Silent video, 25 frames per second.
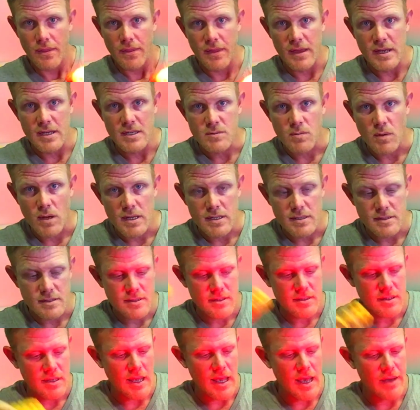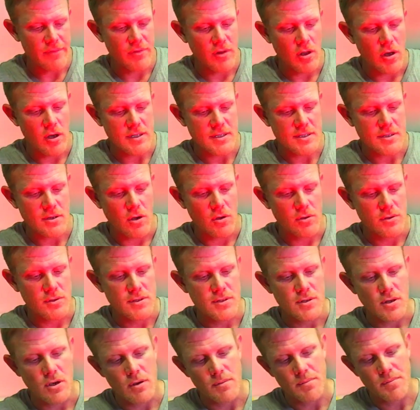These ones have lights on
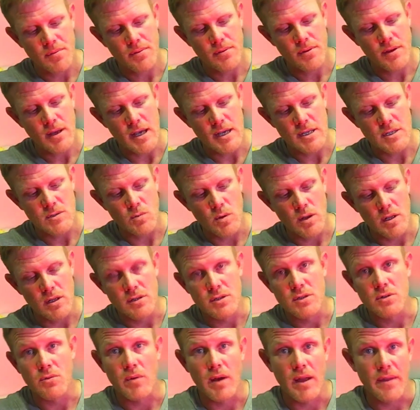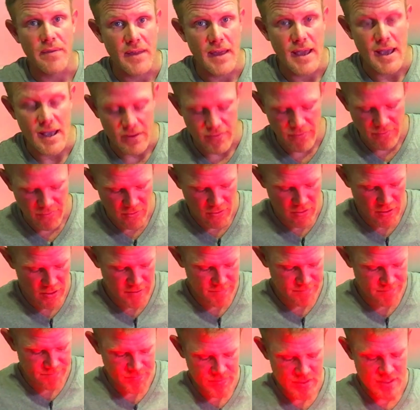top as well as around the outside.
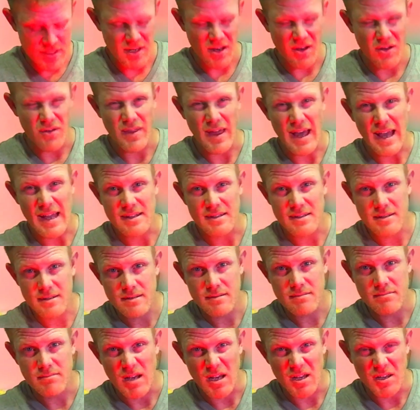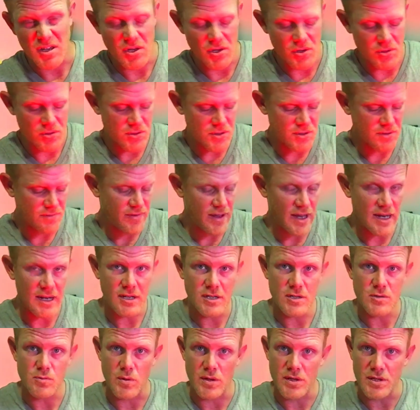So that's a huge
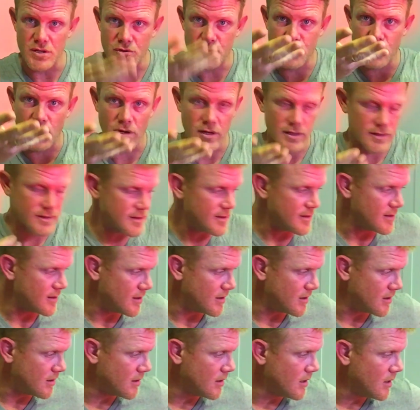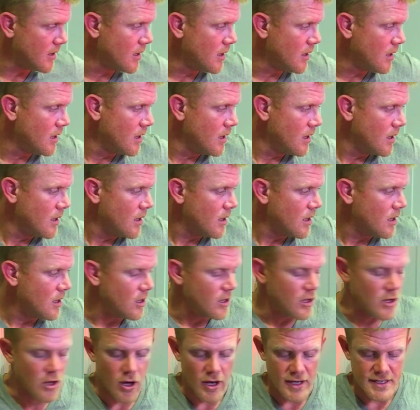advantage when you're trying to
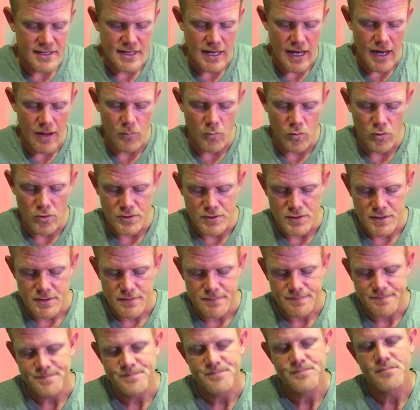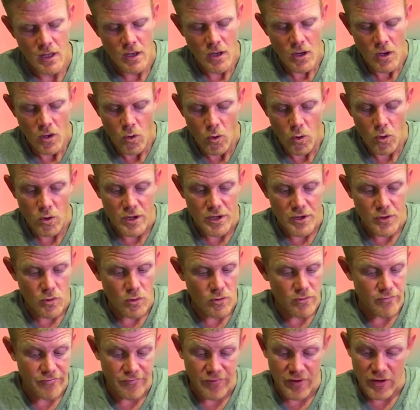light upwards. All in
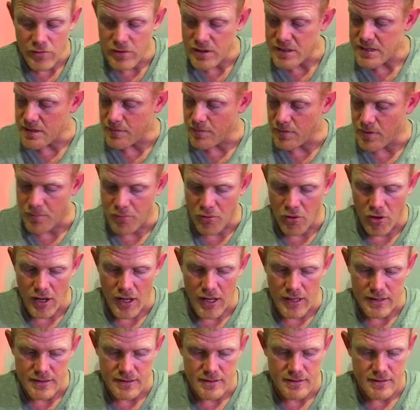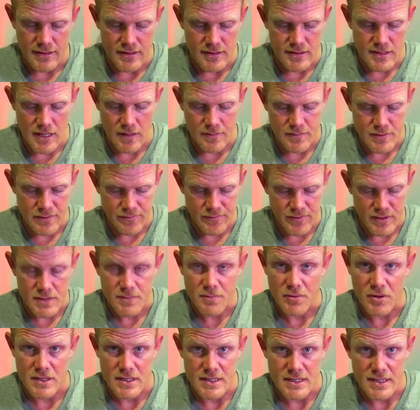all, very similar product in terms of its
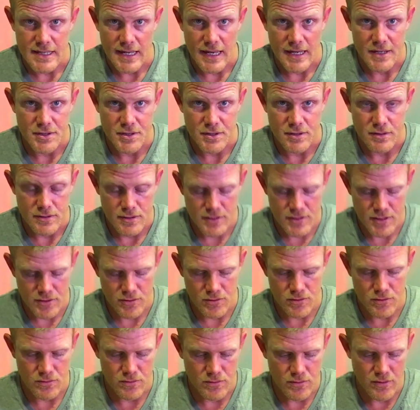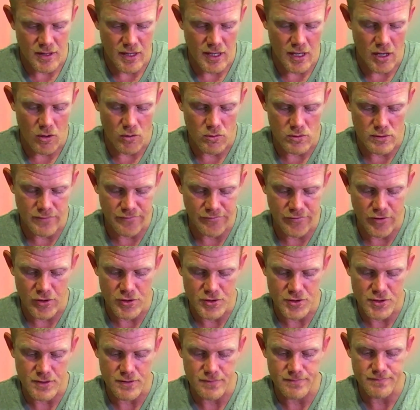presentation to the older
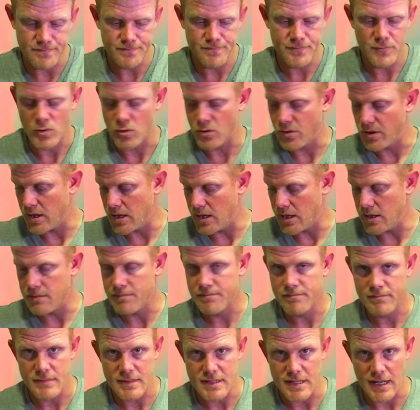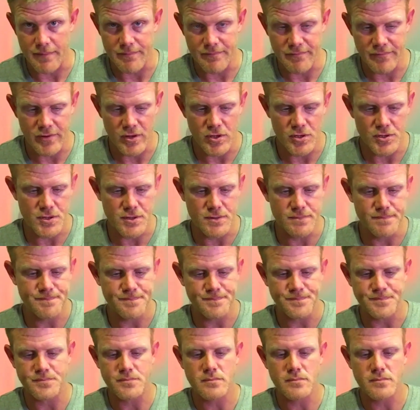version or the dumb version.